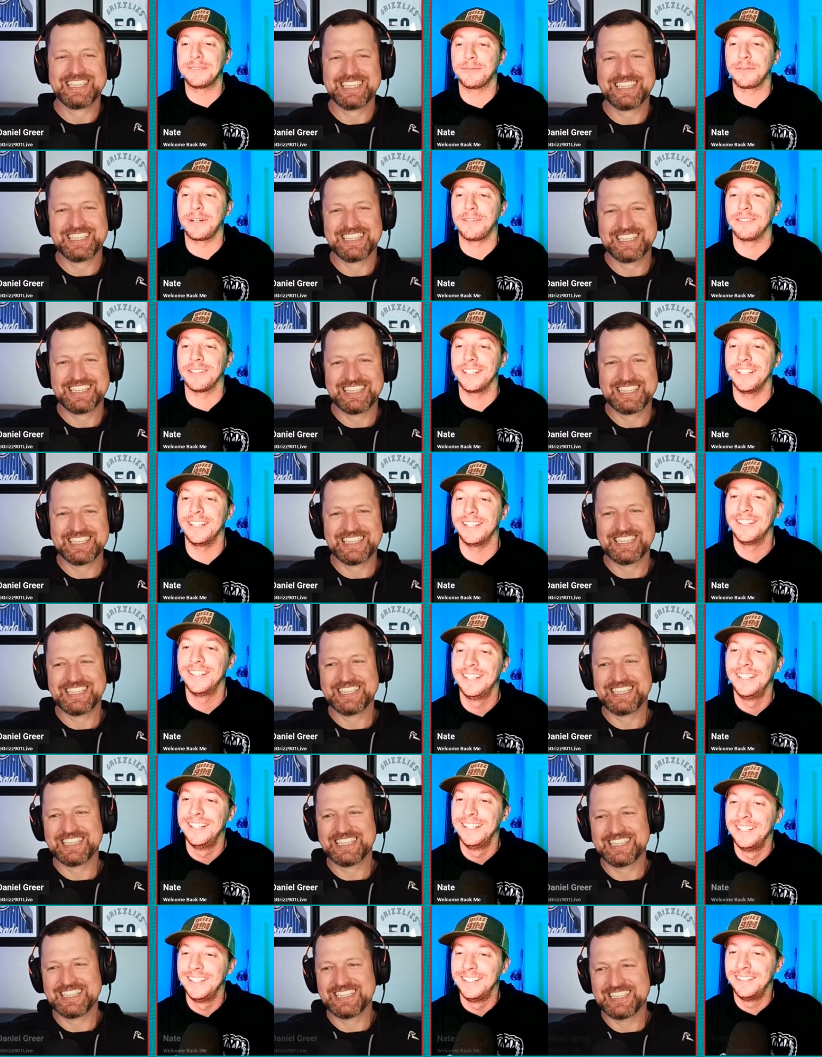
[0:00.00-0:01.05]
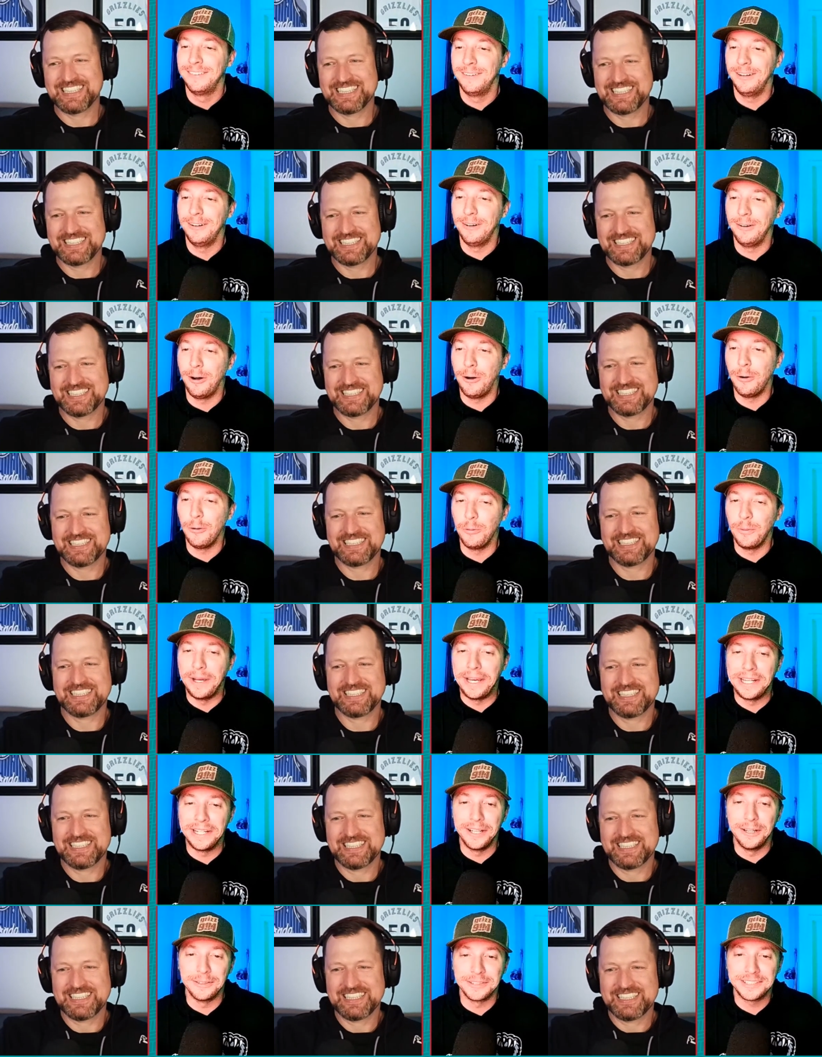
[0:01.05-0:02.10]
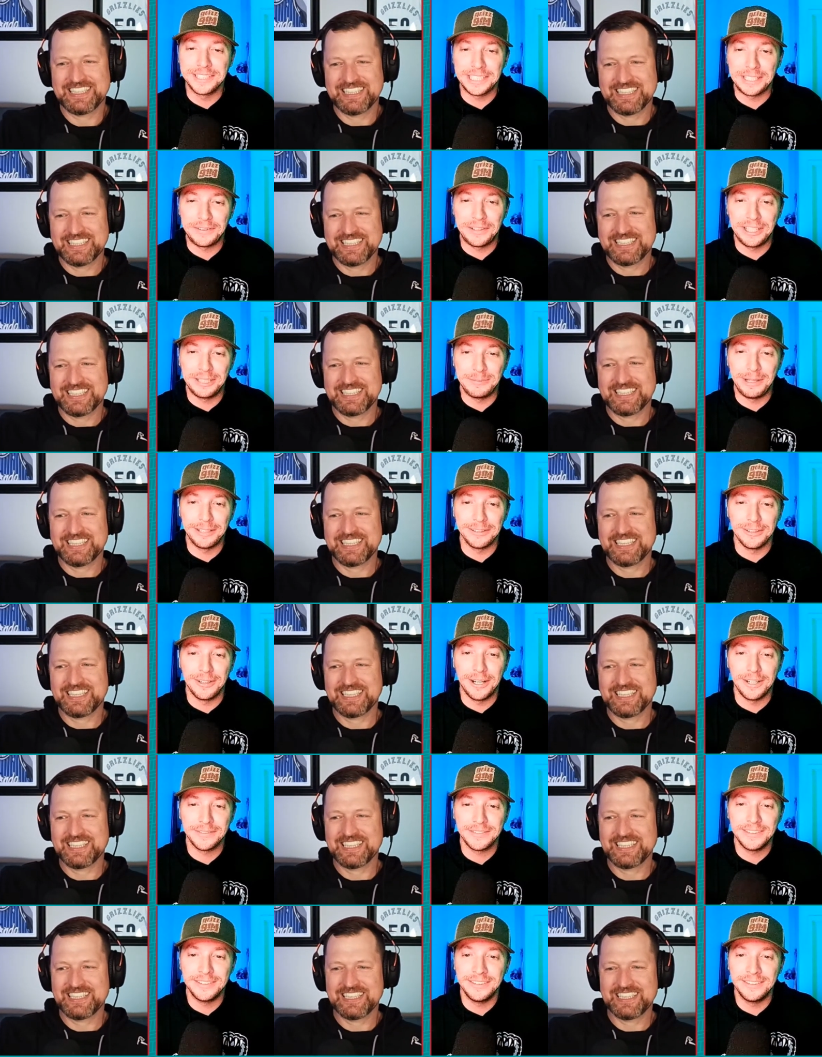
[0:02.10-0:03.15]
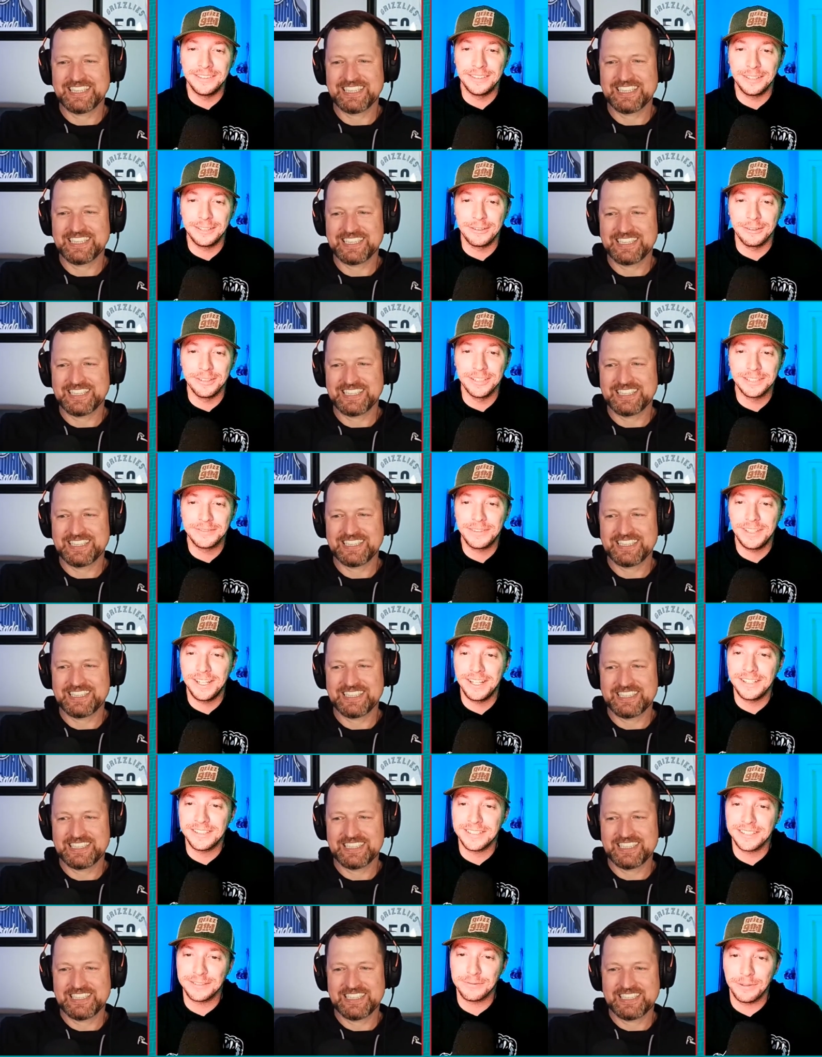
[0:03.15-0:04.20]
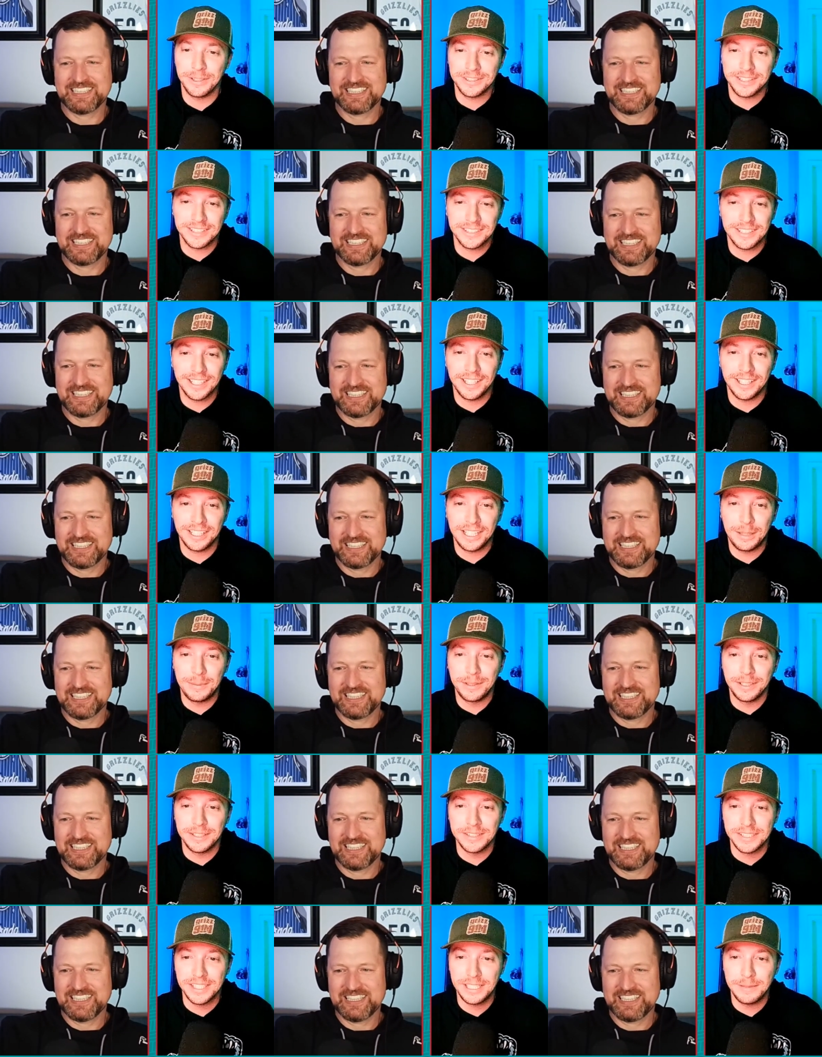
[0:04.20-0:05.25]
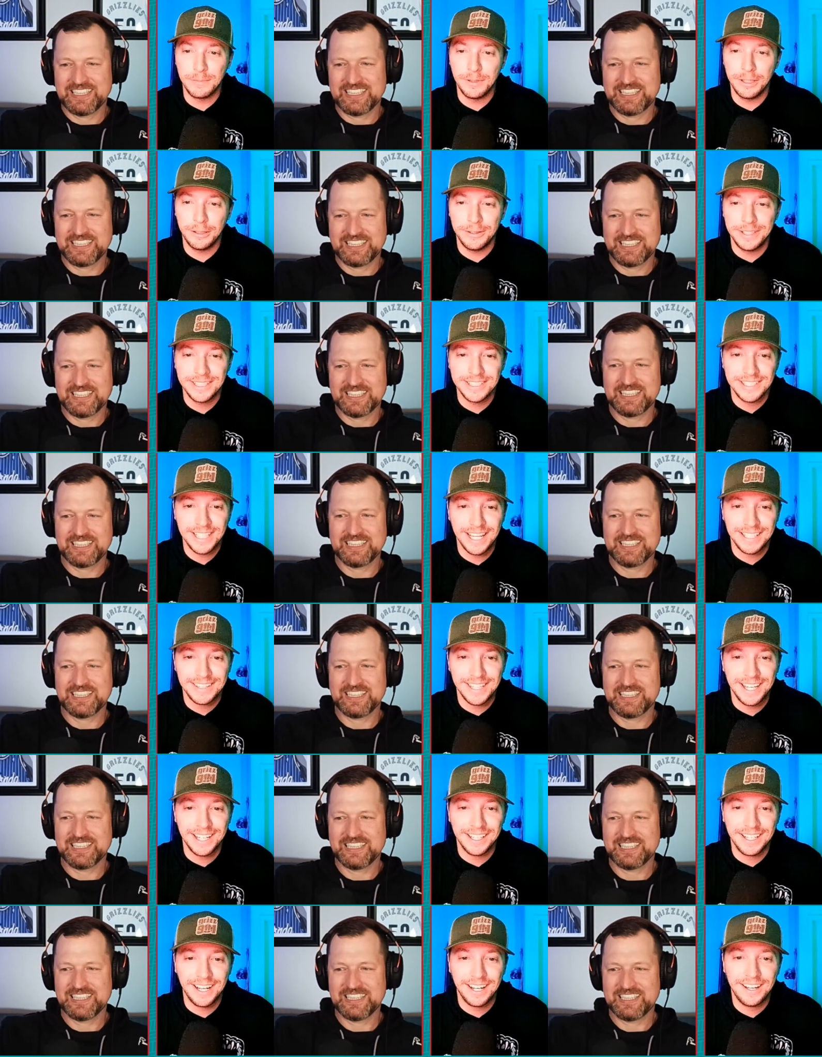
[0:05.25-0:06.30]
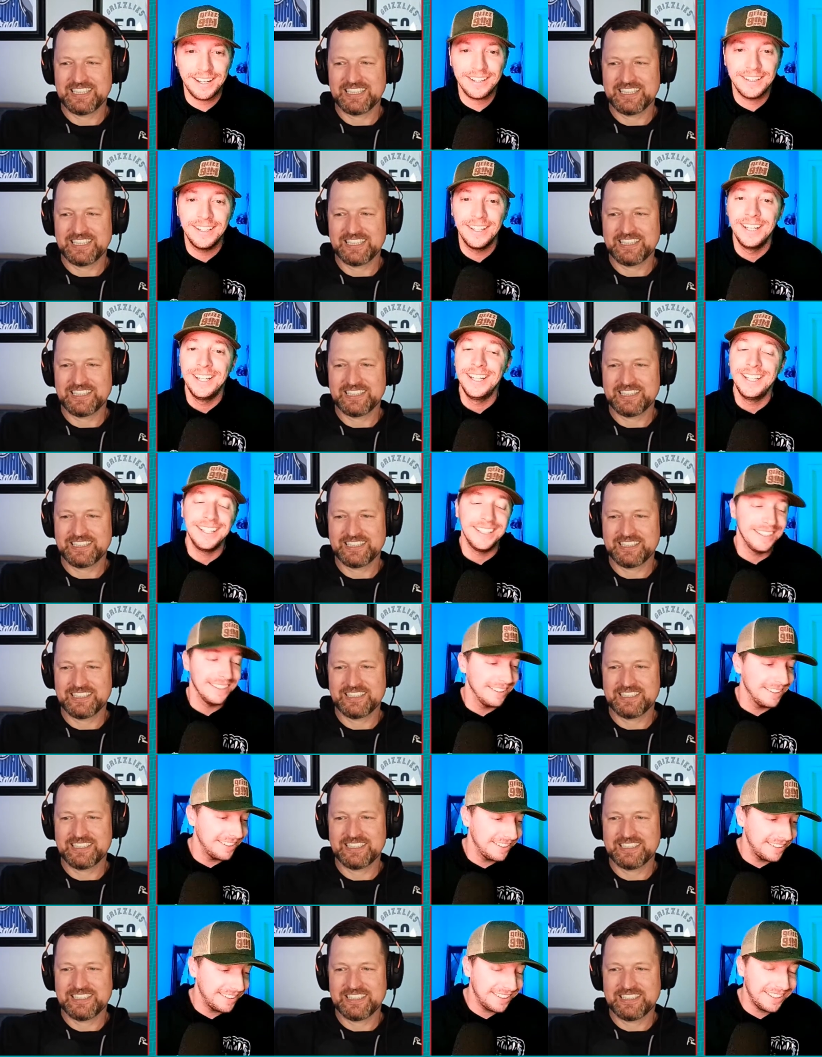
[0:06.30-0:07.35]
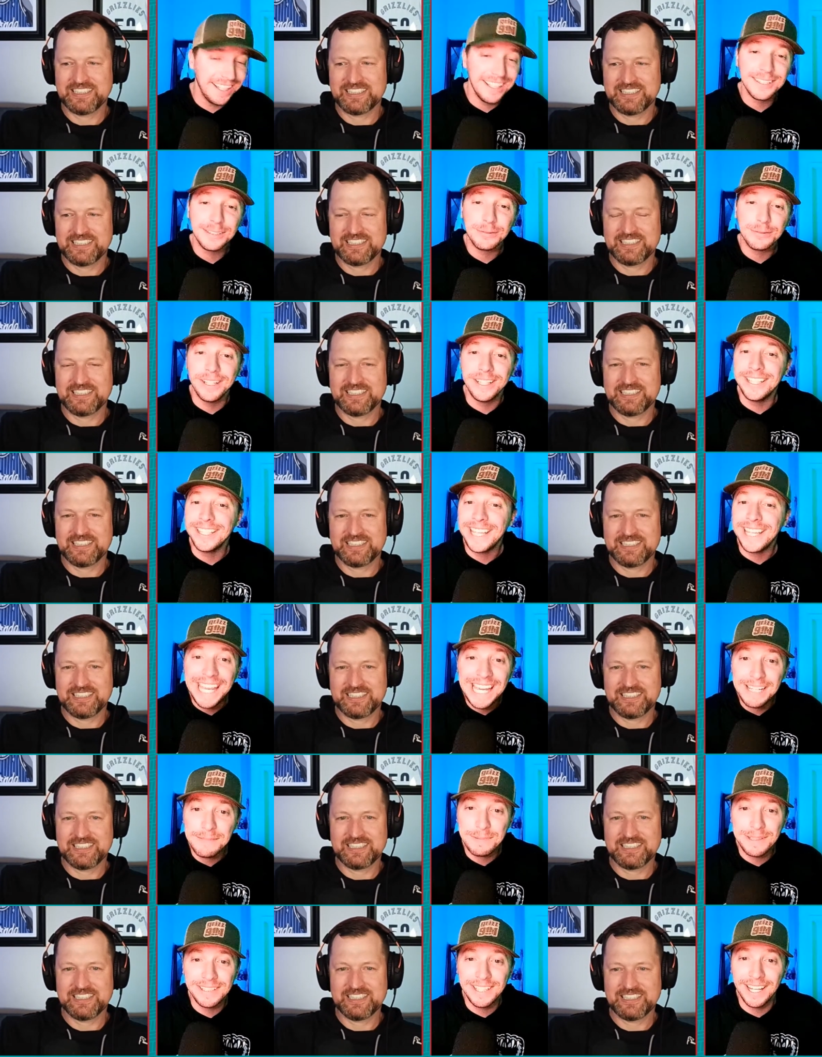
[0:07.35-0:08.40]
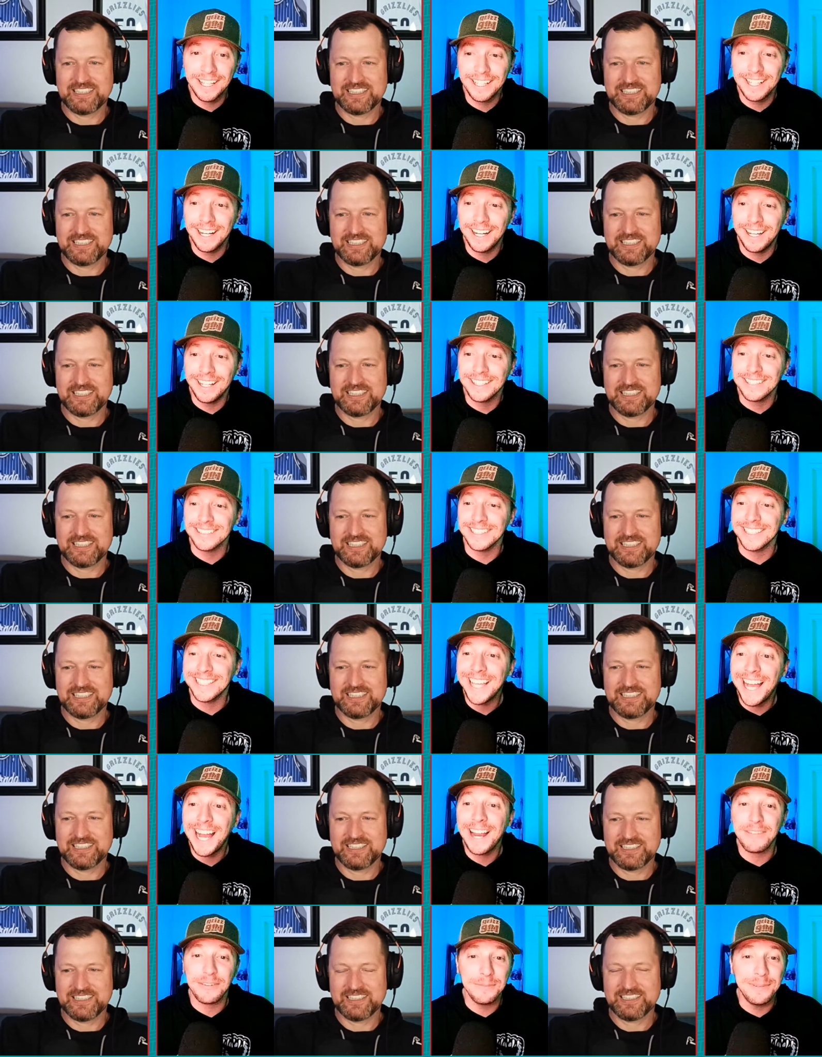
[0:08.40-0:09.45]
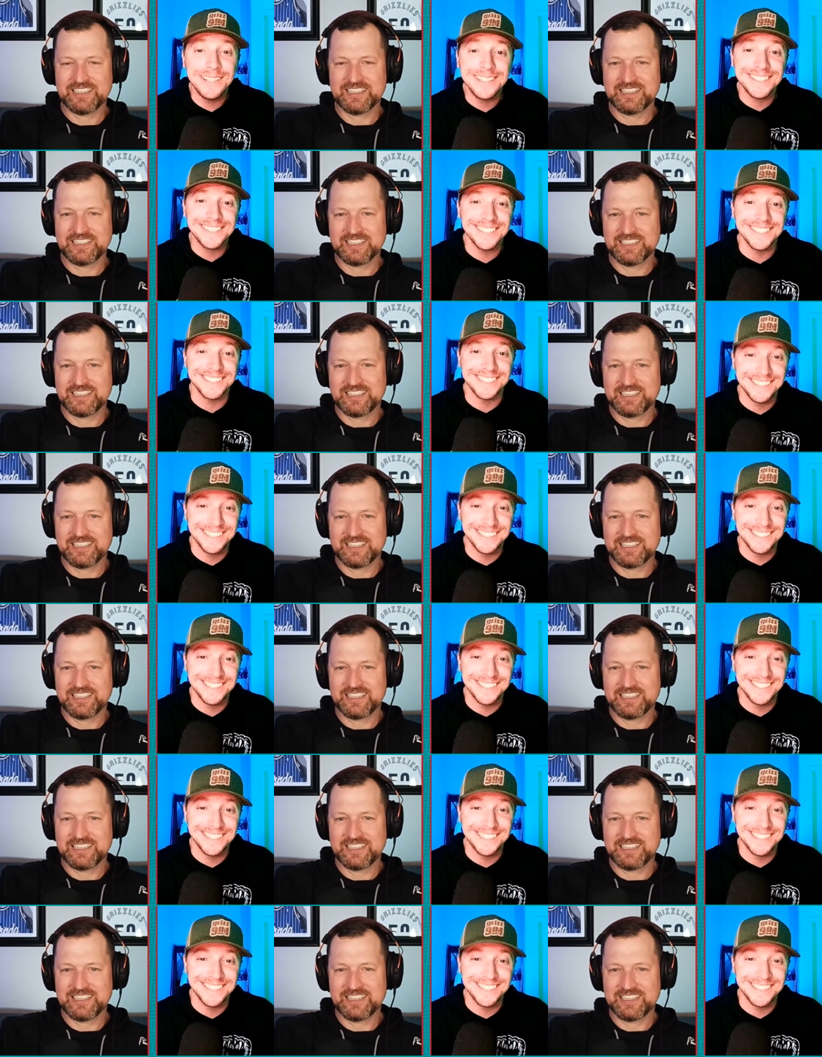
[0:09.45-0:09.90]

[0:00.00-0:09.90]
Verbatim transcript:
Speaker 1: before I forget. Old oh, sick of hearing about Lofton. Grizz fans just want the second coming of Z-Bo. He's not that guy. Guess what? He can't be that guy because a guy from NC